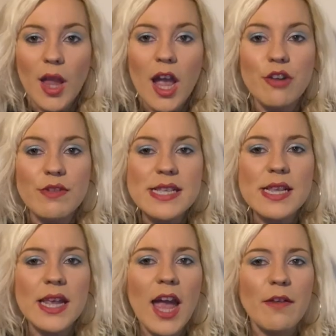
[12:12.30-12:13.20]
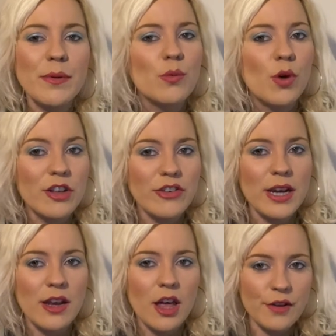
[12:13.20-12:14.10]
And recently, I've been watching
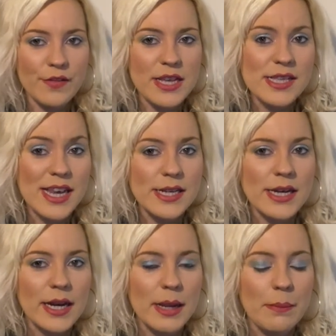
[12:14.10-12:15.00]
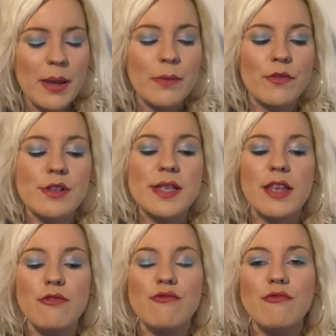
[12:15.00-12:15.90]
a lot of these 1998 pay-per-views, and
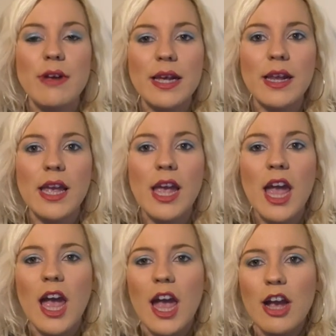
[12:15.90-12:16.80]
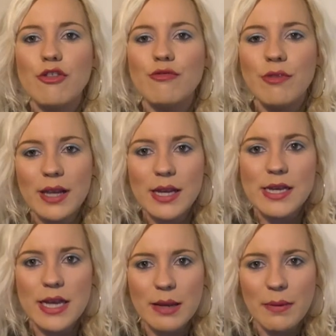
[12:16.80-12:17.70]
they really, really
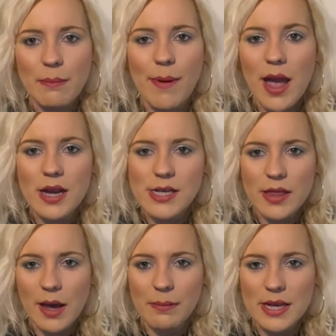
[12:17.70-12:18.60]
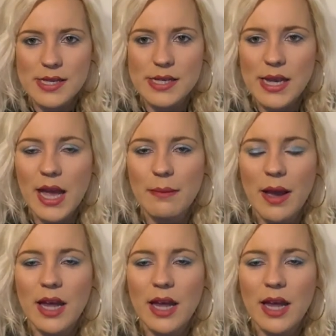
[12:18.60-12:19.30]
take me back to that place in time.